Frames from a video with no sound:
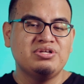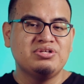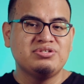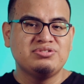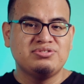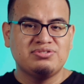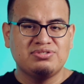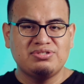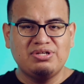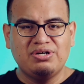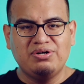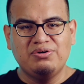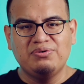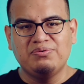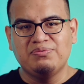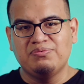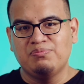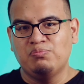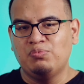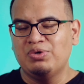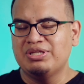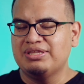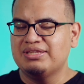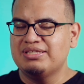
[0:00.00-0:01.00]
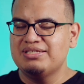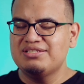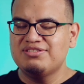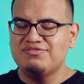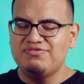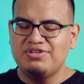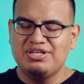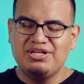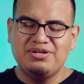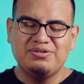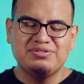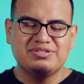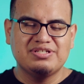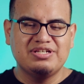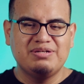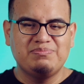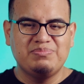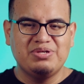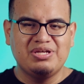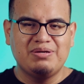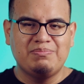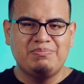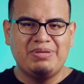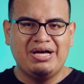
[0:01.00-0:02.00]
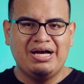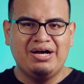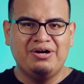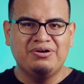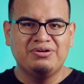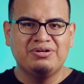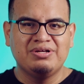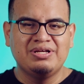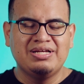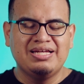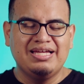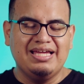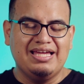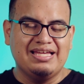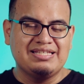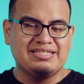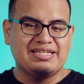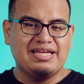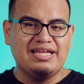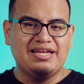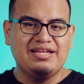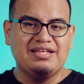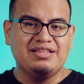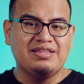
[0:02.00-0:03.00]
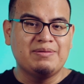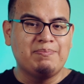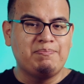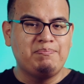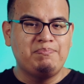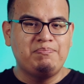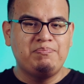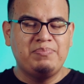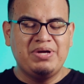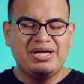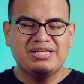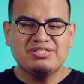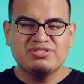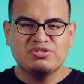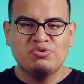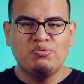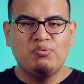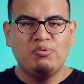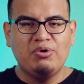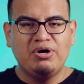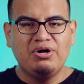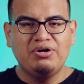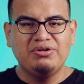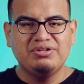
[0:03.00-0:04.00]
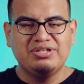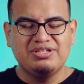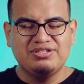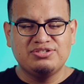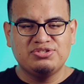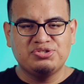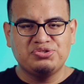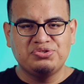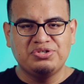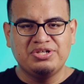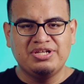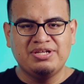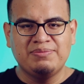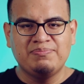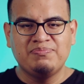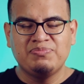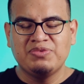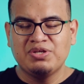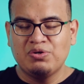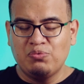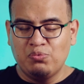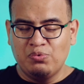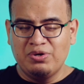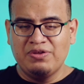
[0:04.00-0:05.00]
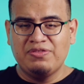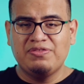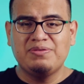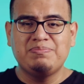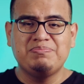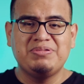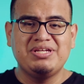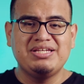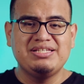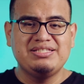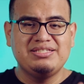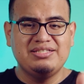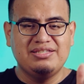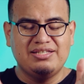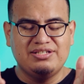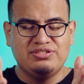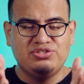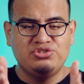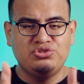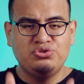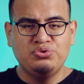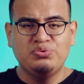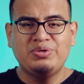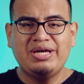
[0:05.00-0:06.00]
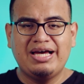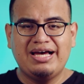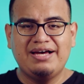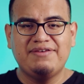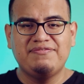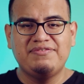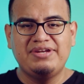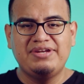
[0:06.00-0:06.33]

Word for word: So what this video is gonna be about is getting the best quality stream with the PC that you have